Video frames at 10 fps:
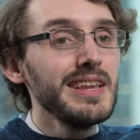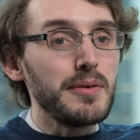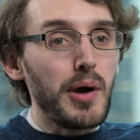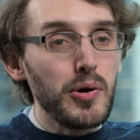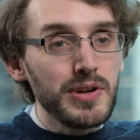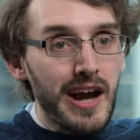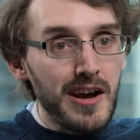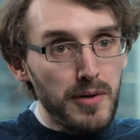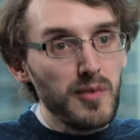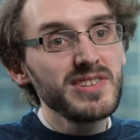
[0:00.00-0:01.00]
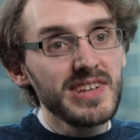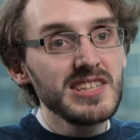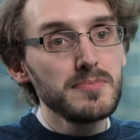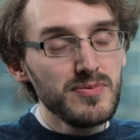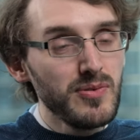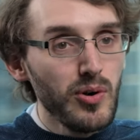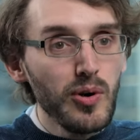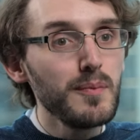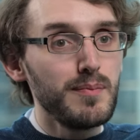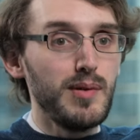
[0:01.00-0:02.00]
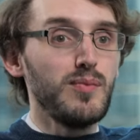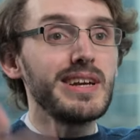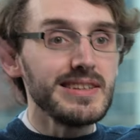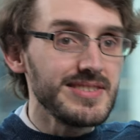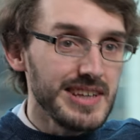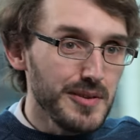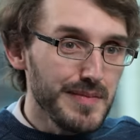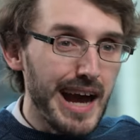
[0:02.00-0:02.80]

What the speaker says: They were only hypothesized before, but we can see them